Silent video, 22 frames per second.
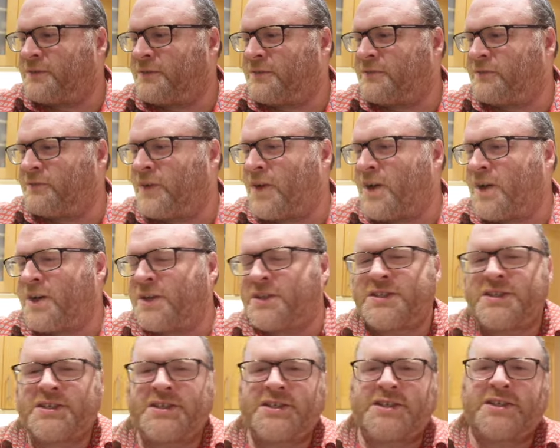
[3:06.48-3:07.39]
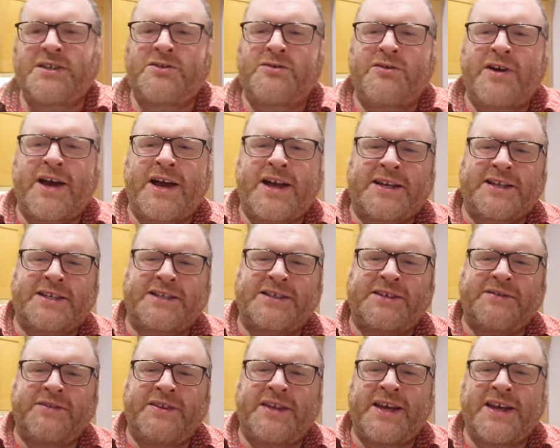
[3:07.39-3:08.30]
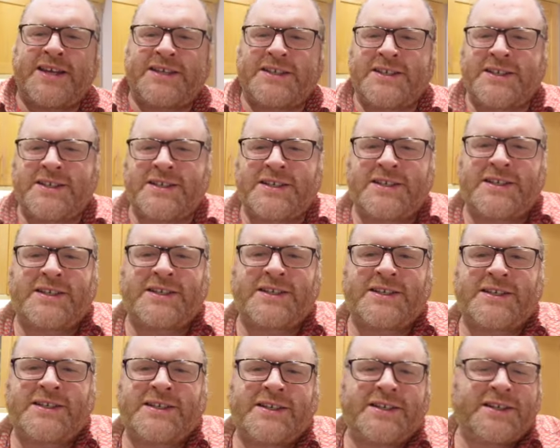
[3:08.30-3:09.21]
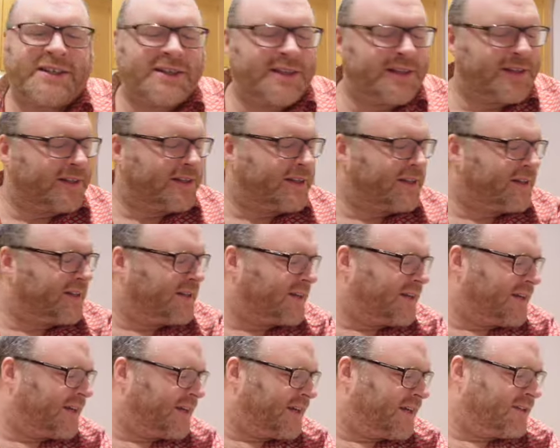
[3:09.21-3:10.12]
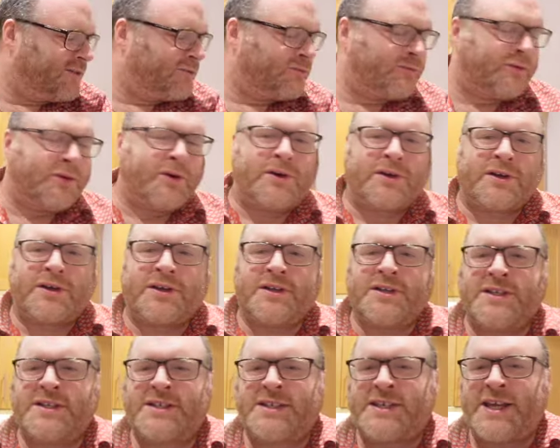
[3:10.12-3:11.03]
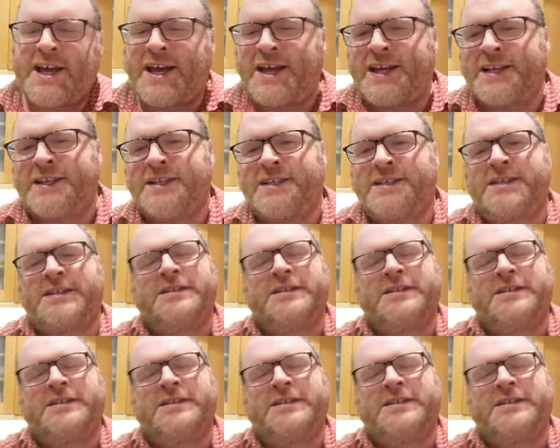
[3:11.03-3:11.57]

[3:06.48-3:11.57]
vast tracts of desert and rock and sand.